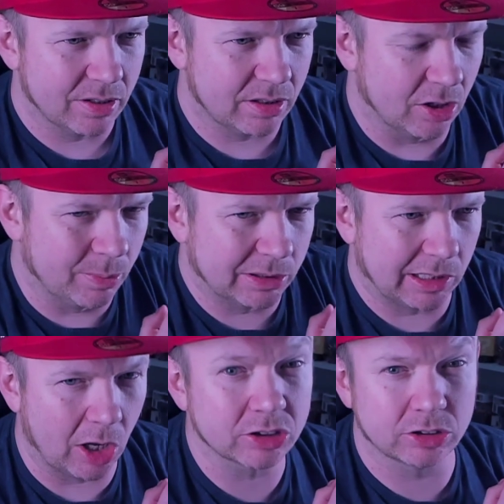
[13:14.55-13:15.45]
They almost
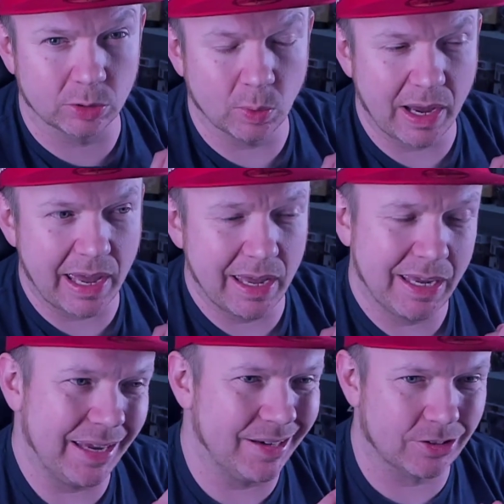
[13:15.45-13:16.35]
lost their way
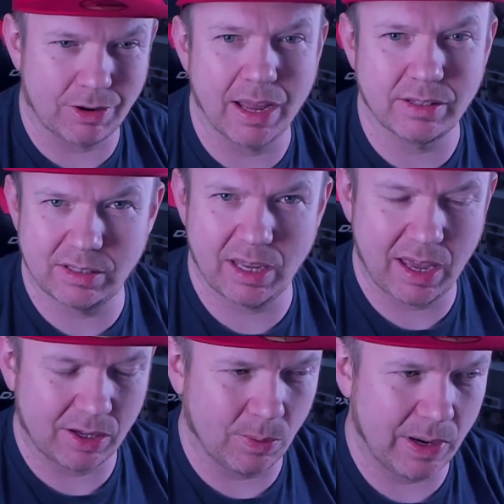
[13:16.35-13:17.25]
in trying to
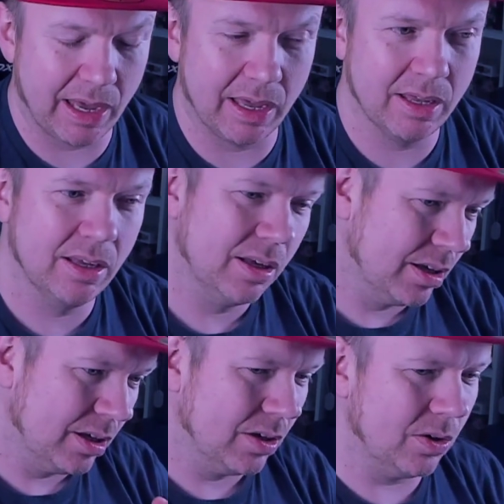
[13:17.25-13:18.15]
take away
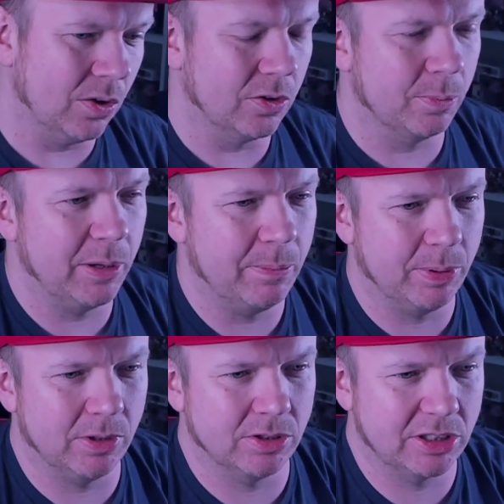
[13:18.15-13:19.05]
other
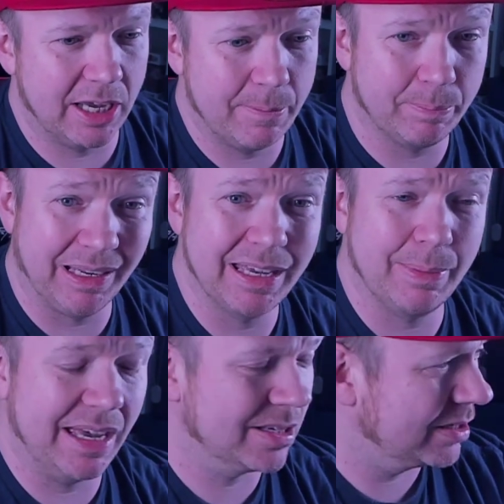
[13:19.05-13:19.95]
people's player
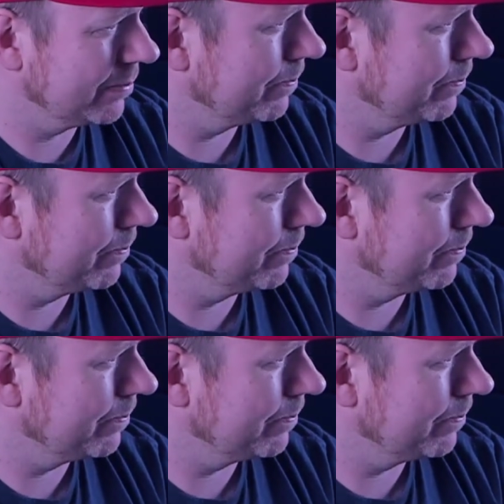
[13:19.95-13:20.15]
base.